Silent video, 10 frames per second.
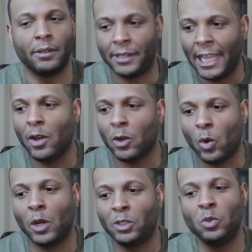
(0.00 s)
They are
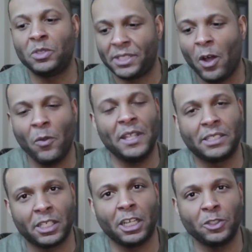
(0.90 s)
going to sell
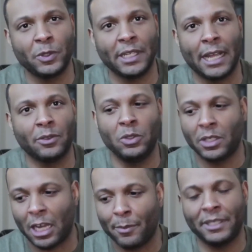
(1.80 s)
this country out to
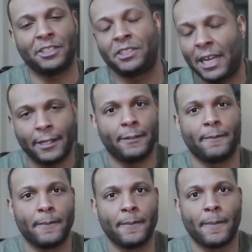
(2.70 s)
Communist China.
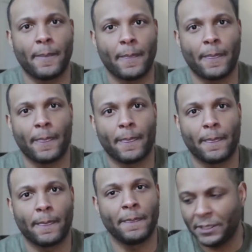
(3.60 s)

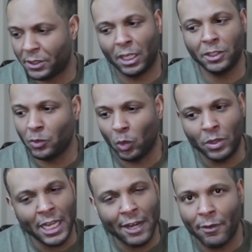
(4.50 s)
This country will
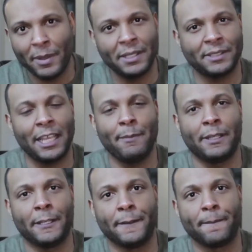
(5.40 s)
never be the same
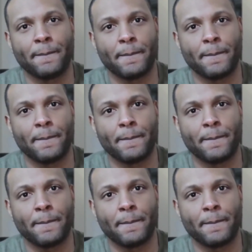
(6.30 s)
again.